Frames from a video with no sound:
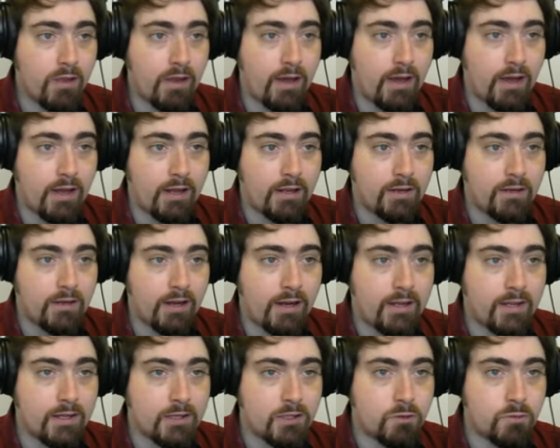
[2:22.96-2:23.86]
And
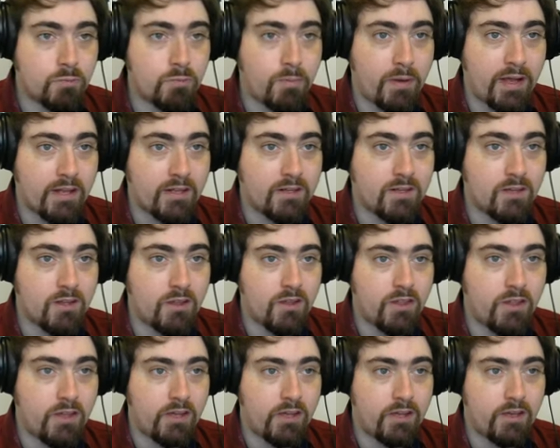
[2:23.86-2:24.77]
I expect
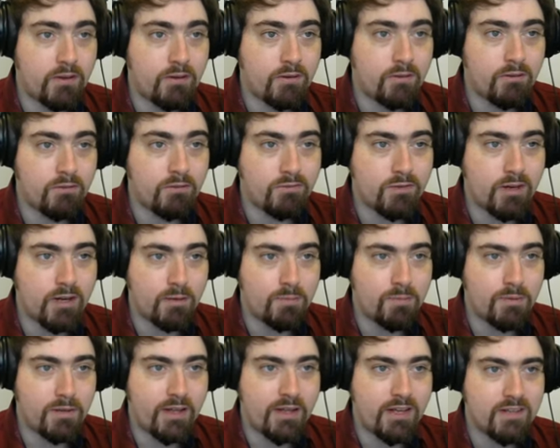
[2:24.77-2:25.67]
the rear
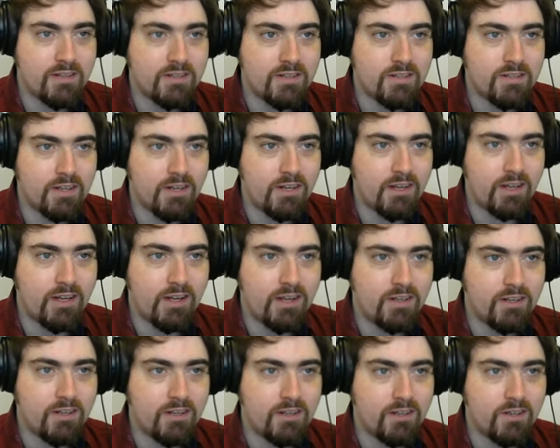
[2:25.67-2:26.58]
players
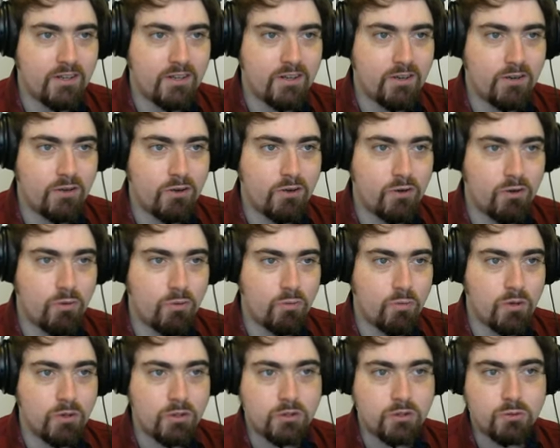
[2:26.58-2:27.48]
in
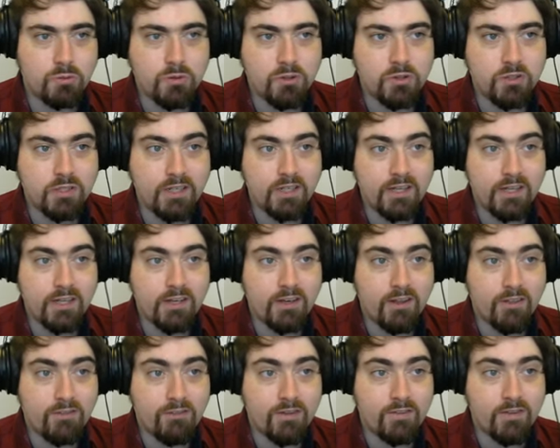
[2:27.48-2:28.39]
what would in
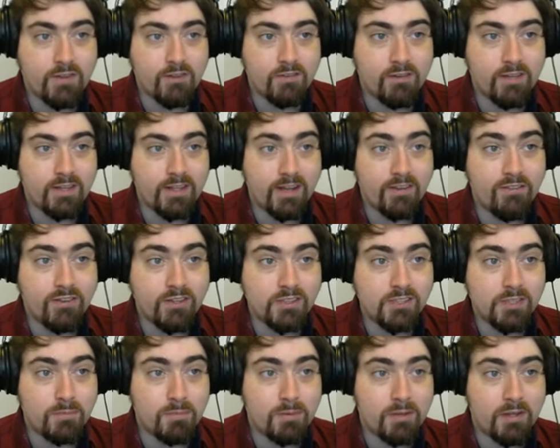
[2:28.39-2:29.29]
a 3v3
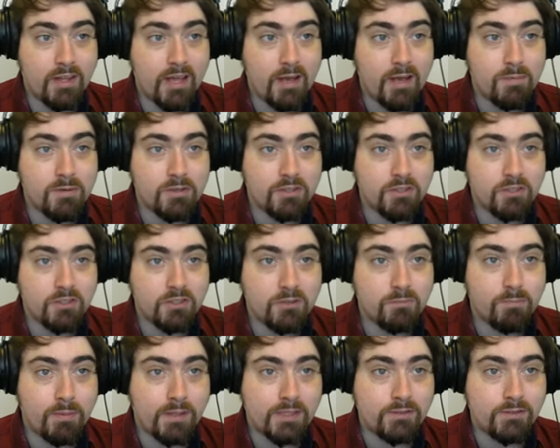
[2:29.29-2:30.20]
definitely be the air
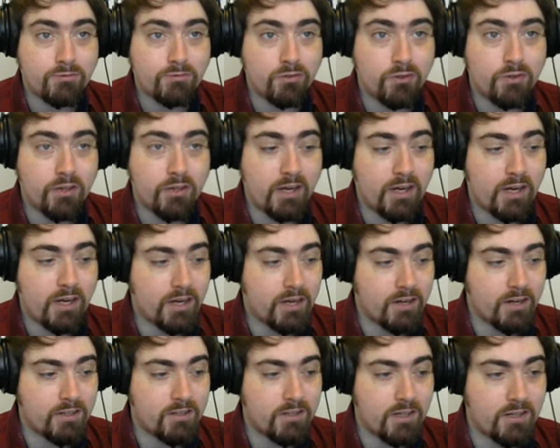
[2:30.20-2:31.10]
position, Balfron
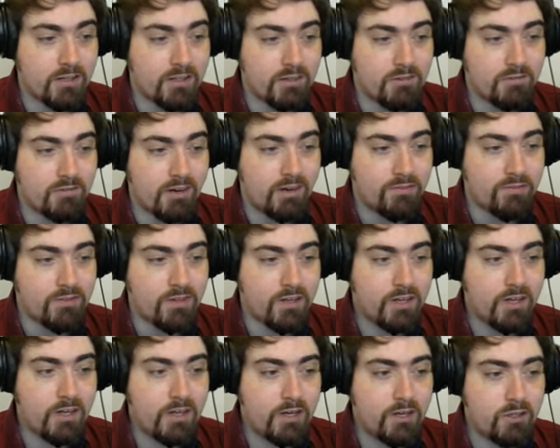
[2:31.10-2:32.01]
and Titan
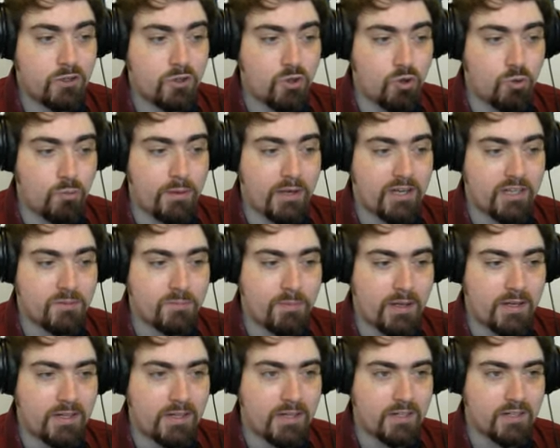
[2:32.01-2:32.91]
to be
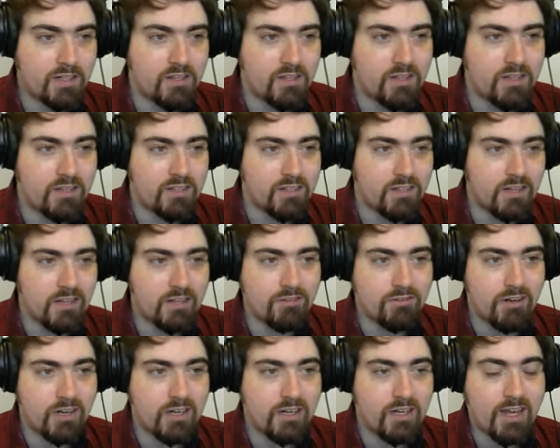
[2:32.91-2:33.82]
expanding to these and
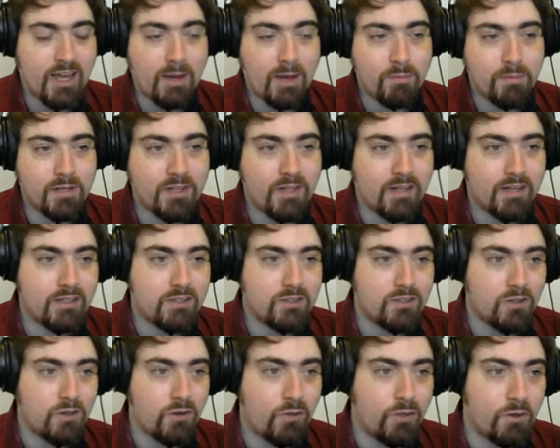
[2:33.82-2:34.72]
trying to
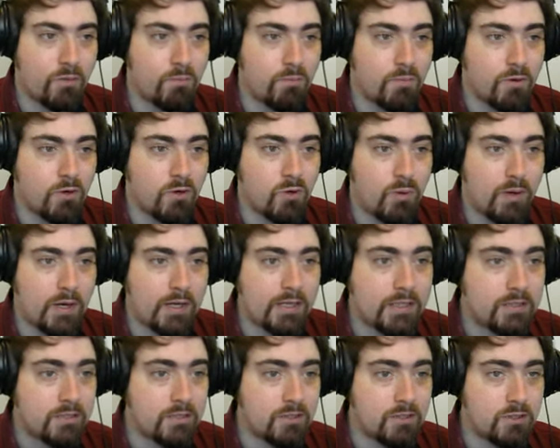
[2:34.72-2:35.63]
capitalise on them
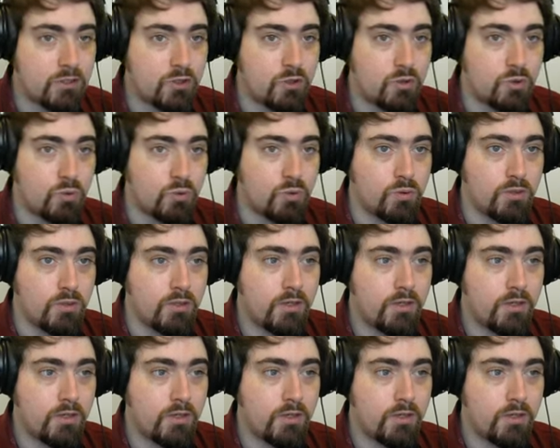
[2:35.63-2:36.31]
quite soon.